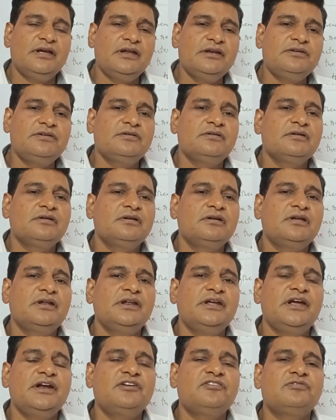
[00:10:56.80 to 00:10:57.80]
it
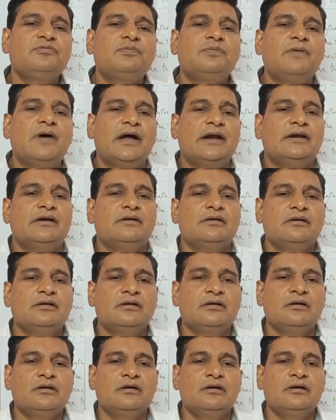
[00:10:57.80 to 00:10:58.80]
creates fun
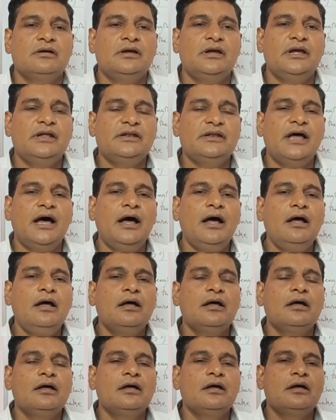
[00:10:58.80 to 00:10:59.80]
in the